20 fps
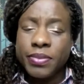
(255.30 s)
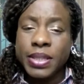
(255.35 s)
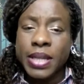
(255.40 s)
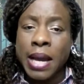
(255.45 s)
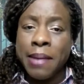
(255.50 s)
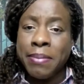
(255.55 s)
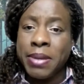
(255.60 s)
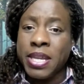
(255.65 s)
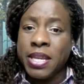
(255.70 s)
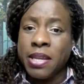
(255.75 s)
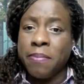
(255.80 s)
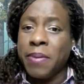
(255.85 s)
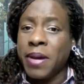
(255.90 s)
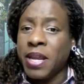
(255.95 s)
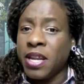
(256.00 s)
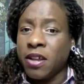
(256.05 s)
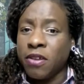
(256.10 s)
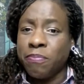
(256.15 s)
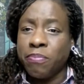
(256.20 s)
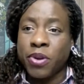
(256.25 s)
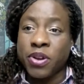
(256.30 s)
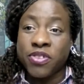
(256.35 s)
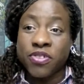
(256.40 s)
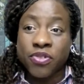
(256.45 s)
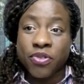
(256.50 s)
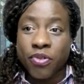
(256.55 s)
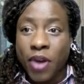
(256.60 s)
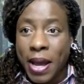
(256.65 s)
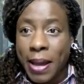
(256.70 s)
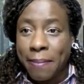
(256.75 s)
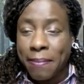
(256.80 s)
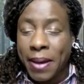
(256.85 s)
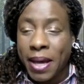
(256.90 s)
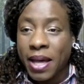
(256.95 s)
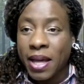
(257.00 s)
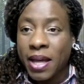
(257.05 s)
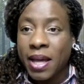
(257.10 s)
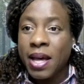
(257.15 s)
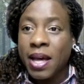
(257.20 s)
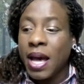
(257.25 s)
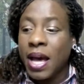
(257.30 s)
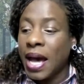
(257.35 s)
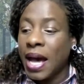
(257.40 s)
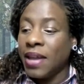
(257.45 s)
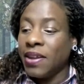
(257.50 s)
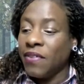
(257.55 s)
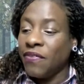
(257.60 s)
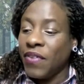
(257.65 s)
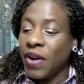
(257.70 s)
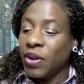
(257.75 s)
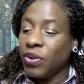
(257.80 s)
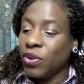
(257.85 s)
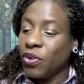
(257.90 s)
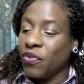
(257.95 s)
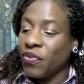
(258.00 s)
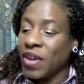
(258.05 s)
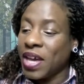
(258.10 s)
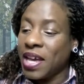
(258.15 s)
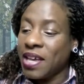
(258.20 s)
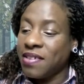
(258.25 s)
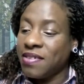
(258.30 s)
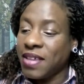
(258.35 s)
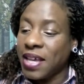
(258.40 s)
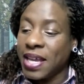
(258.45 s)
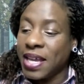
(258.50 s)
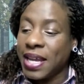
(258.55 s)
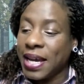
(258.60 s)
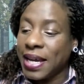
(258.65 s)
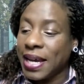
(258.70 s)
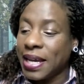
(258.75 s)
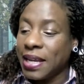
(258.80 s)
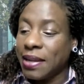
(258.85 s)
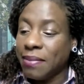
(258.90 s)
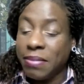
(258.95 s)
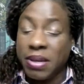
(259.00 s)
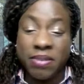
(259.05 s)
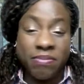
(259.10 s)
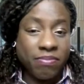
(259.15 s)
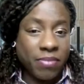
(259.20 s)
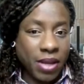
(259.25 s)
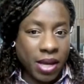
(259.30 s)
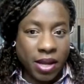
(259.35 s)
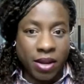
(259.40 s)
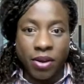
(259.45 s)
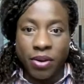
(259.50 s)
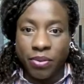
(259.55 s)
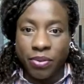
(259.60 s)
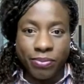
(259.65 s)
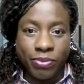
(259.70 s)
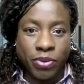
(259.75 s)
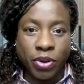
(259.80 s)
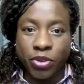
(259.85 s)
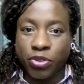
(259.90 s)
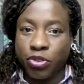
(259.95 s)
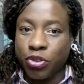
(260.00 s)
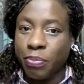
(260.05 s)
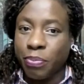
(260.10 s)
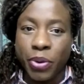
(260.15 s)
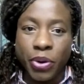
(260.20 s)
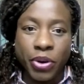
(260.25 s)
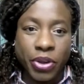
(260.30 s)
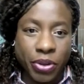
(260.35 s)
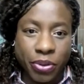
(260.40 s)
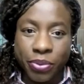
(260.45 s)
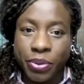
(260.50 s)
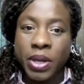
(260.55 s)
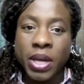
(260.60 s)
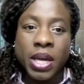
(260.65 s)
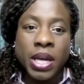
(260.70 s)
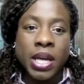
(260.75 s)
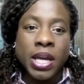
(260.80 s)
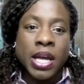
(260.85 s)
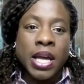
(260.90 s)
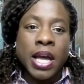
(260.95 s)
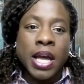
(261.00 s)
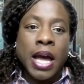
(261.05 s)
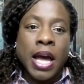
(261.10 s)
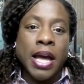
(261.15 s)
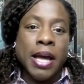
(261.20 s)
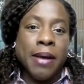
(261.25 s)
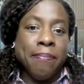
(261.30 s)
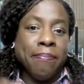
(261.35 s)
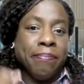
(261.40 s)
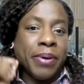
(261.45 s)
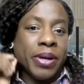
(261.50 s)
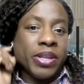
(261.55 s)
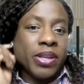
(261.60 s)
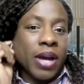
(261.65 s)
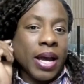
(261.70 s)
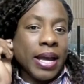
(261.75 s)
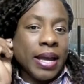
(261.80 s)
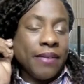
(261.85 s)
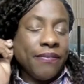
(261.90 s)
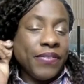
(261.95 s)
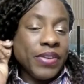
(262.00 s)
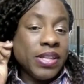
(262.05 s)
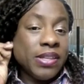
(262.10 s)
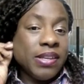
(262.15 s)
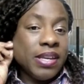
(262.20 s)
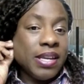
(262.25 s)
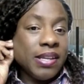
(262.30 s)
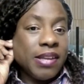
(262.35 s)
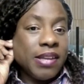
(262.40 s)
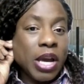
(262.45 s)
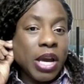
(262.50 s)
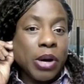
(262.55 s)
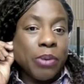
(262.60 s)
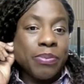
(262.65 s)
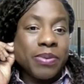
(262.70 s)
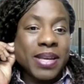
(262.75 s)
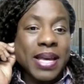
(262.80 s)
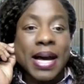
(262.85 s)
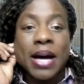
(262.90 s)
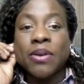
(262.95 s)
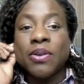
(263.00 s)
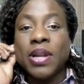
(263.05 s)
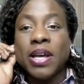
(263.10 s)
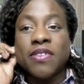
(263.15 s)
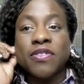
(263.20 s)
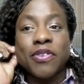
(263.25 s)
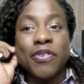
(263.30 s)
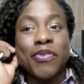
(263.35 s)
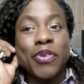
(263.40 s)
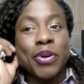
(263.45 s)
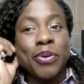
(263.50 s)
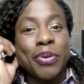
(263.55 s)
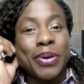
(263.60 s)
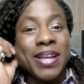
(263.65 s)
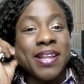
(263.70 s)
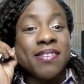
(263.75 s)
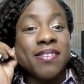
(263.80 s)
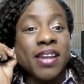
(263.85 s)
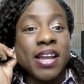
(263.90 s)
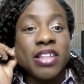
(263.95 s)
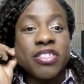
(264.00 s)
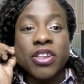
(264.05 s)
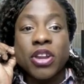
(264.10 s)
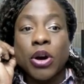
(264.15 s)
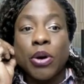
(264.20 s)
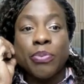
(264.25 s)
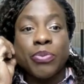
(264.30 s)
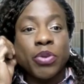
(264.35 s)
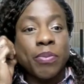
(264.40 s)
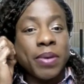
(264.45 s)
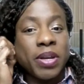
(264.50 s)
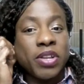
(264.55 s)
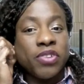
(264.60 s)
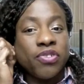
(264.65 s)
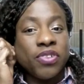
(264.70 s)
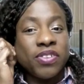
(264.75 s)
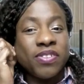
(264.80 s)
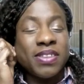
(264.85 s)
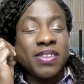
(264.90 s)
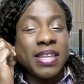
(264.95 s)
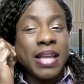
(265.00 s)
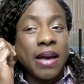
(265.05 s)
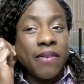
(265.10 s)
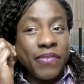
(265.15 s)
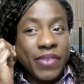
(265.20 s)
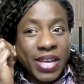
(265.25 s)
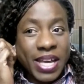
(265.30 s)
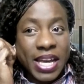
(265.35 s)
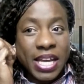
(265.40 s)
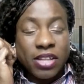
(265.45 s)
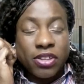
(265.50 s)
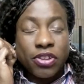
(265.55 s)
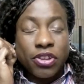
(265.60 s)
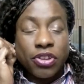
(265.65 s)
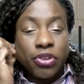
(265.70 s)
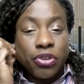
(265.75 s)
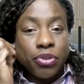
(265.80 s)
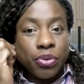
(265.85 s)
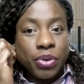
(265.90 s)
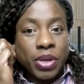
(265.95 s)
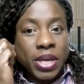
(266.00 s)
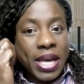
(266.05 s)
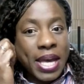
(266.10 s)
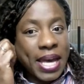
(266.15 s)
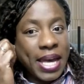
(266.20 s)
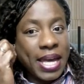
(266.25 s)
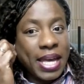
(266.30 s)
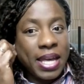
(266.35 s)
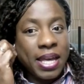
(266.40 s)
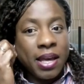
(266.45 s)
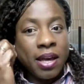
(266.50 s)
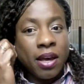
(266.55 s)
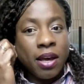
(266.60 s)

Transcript: I'm an independent prescriber and the founder of ACN Academy. I know, not to bore you, but I have indeed helped countless of international optometrists navigate the UK